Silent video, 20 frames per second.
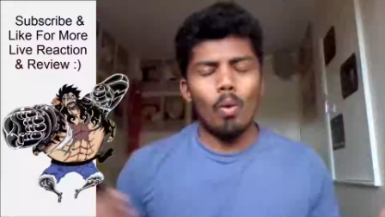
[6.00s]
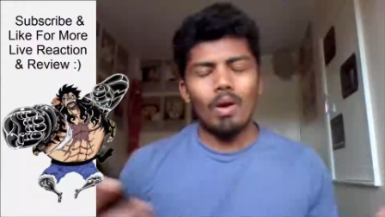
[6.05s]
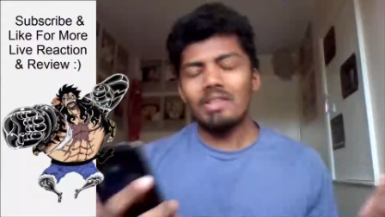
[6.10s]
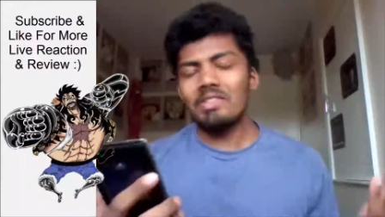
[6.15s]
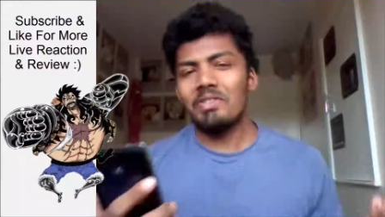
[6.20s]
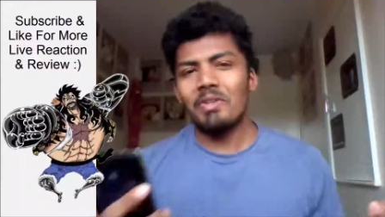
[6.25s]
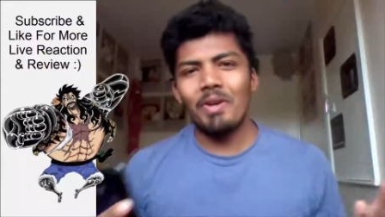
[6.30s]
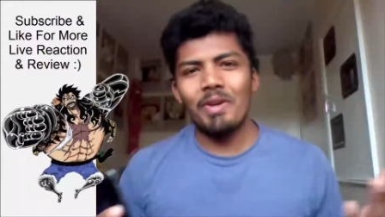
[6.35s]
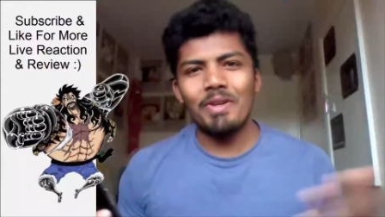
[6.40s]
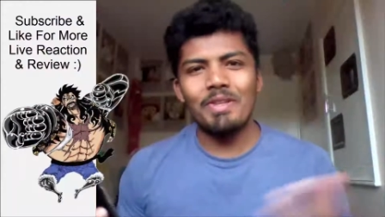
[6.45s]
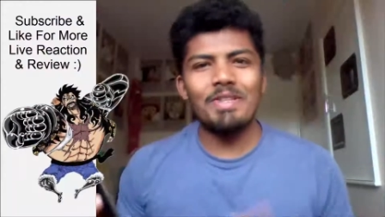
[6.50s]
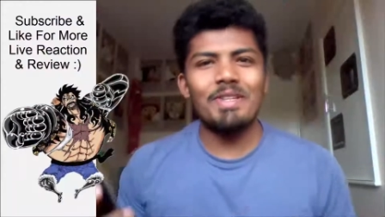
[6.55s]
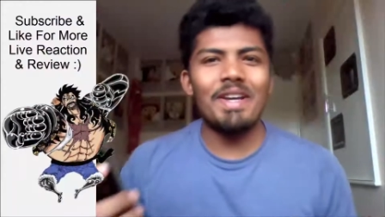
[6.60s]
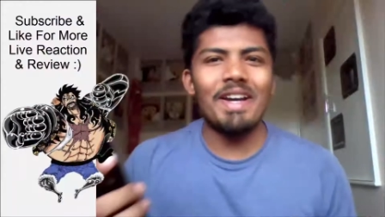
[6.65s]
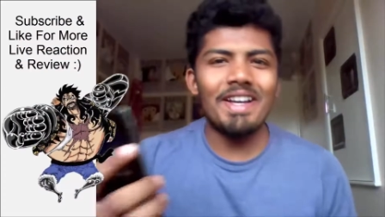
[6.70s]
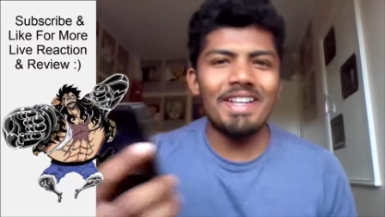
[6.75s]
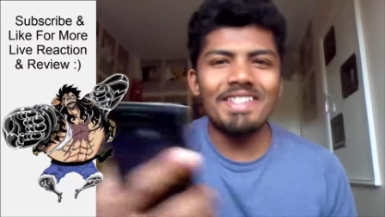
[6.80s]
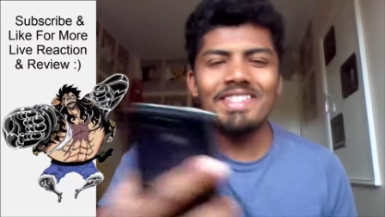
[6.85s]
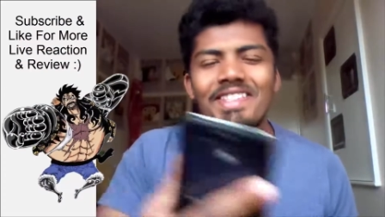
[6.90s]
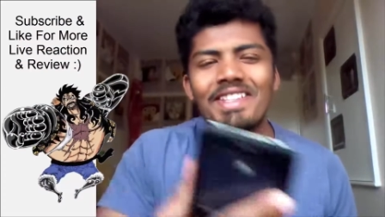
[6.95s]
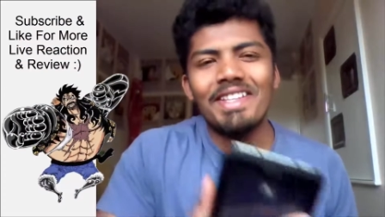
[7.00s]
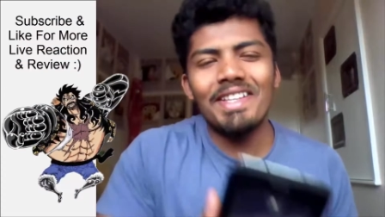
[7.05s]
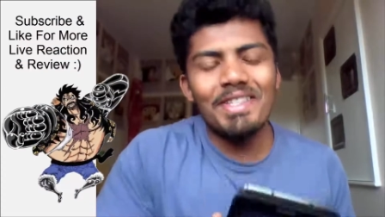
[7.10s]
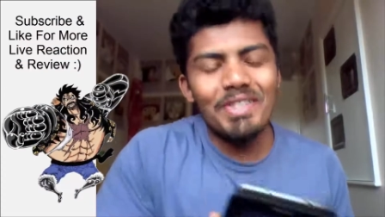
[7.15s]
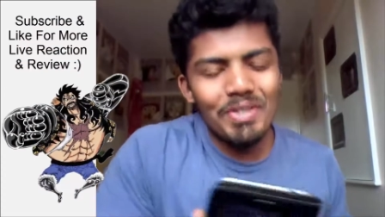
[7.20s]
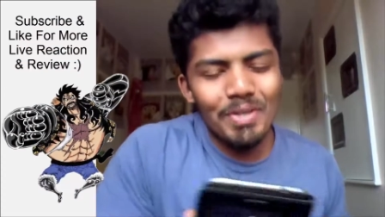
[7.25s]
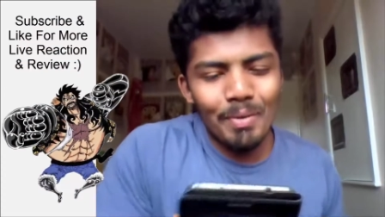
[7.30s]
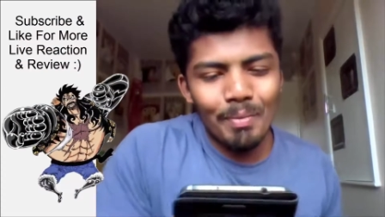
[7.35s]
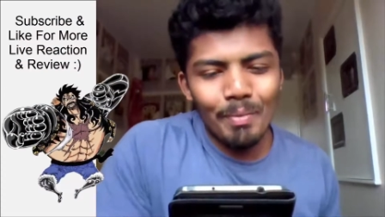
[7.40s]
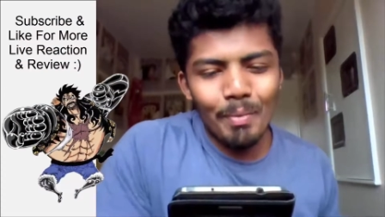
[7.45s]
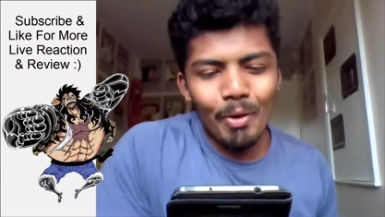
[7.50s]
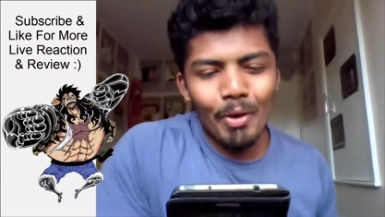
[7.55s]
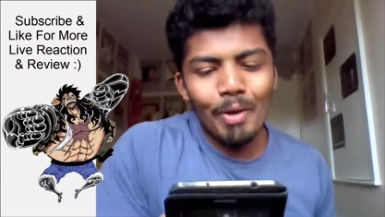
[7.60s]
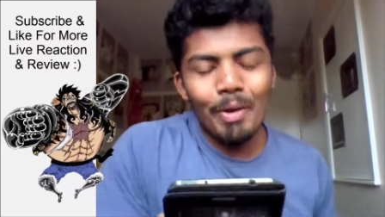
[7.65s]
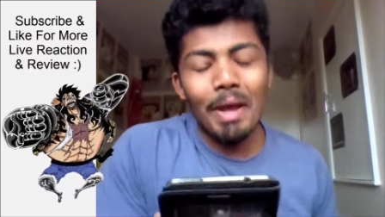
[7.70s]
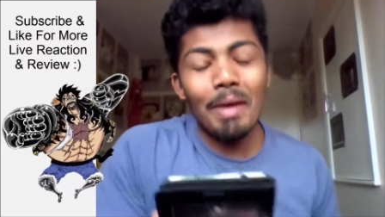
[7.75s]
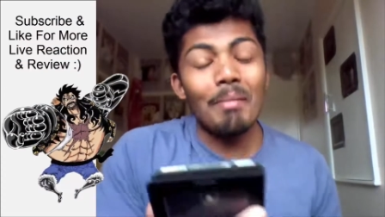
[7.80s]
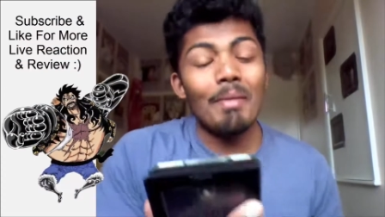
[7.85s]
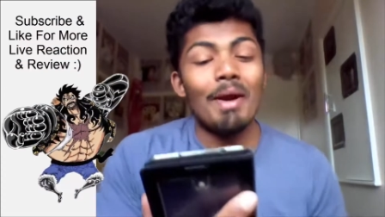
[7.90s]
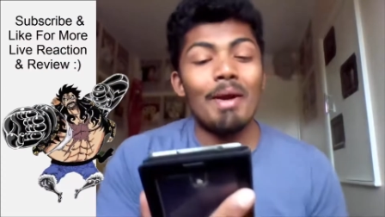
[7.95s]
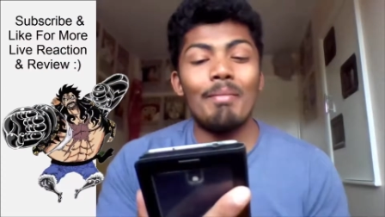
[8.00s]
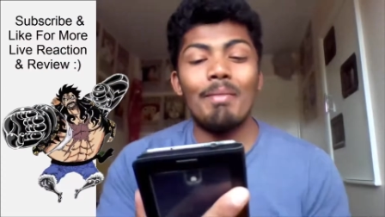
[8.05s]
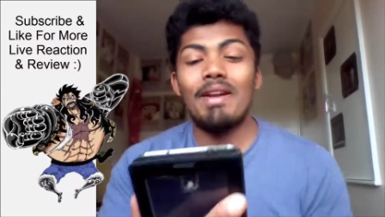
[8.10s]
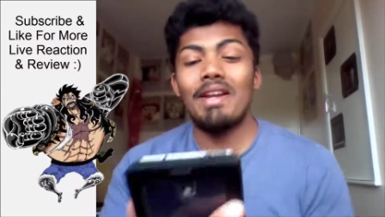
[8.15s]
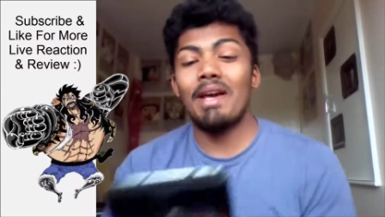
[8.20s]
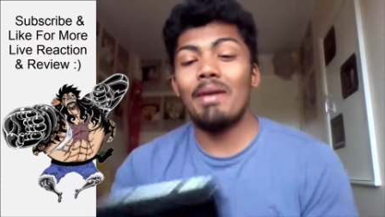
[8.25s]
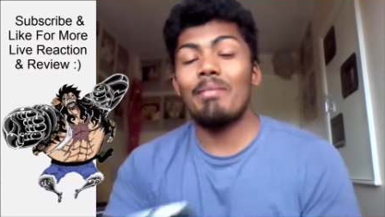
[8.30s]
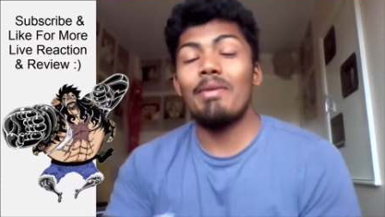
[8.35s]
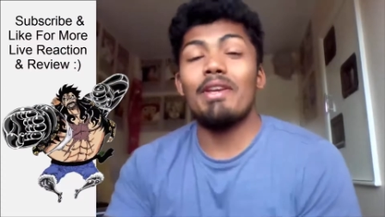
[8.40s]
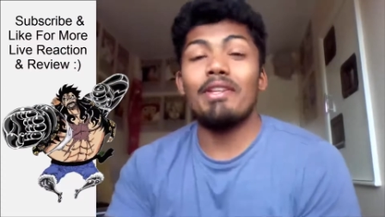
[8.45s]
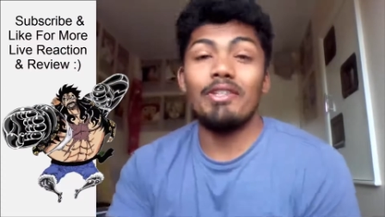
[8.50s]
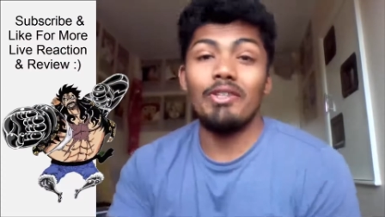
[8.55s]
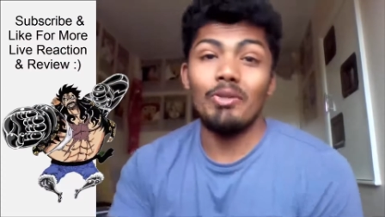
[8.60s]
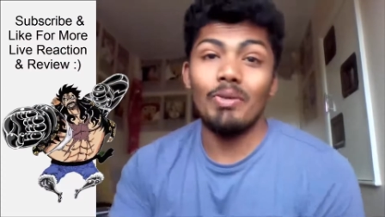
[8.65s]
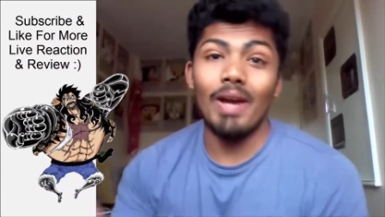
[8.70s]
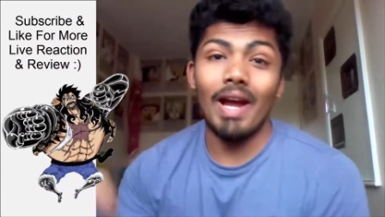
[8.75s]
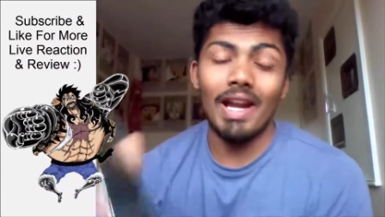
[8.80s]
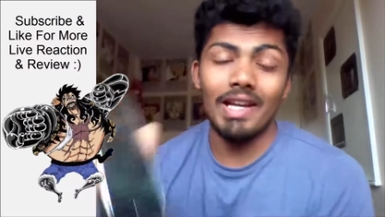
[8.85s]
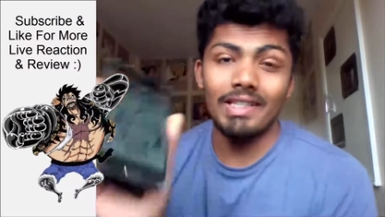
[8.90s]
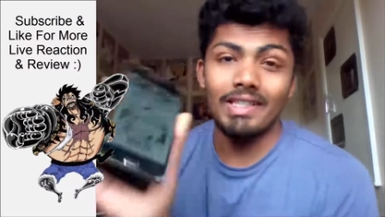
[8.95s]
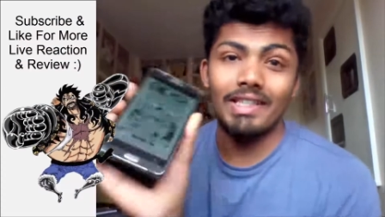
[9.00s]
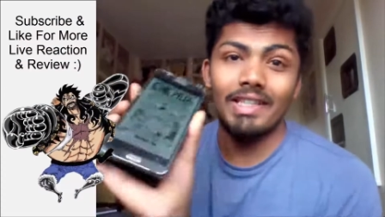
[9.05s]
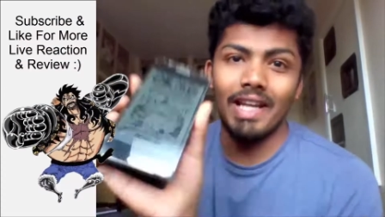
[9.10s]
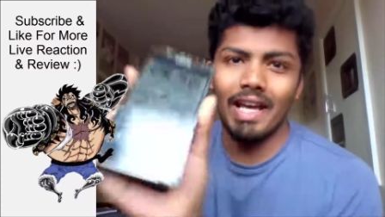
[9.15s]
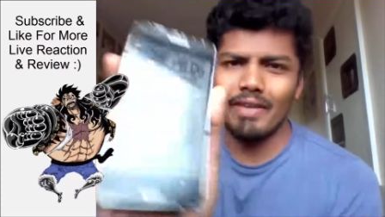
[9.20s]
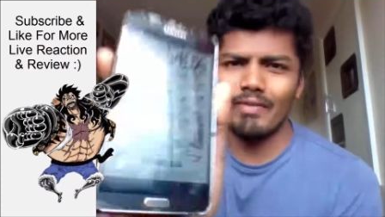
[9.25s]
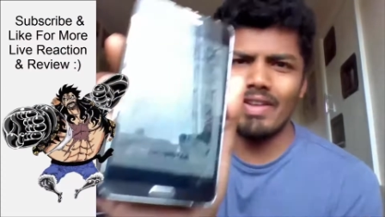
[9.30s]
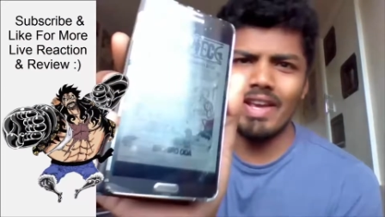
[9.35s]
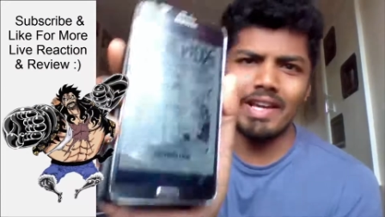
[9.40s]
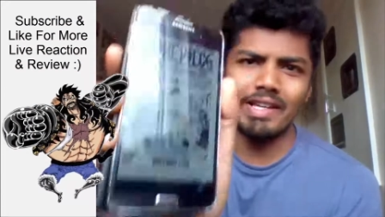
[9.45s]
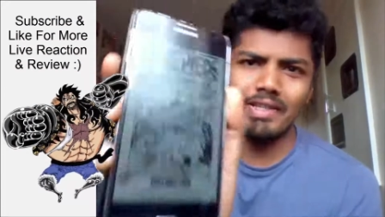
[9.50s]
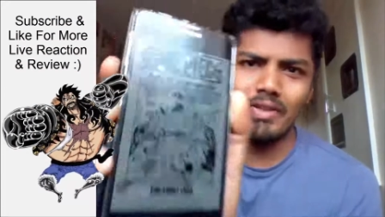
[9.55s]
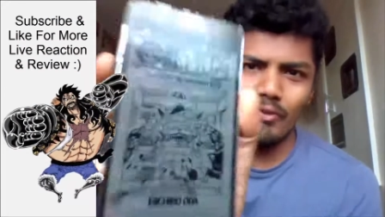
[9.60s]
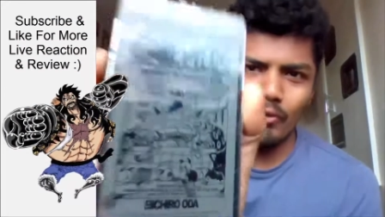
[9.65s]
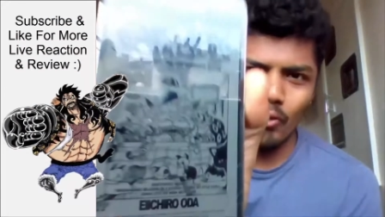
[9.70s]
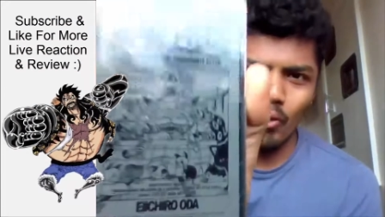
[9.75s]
What's going on you guys? It's your boy MM and I'm here to do another live reaction